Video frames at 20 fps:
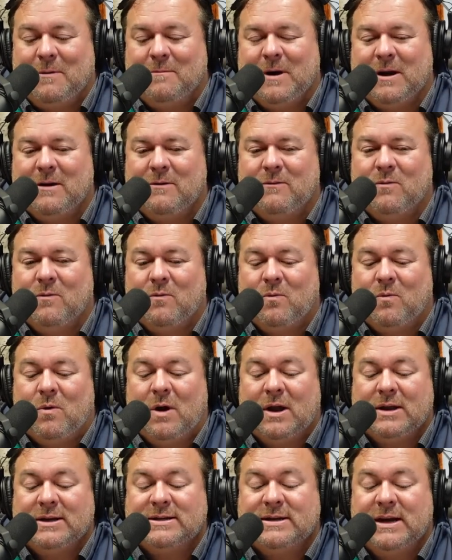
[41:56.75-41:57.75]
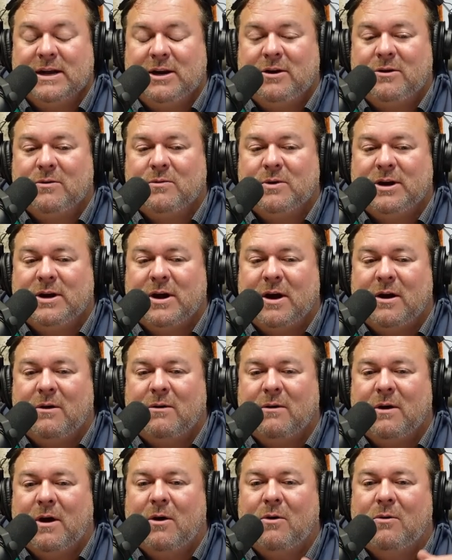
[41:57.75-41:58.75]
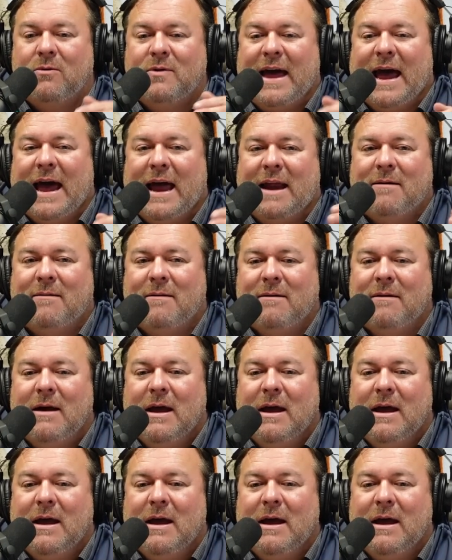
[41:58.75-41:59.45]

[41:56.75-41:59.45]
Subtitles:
But ones that you would go, that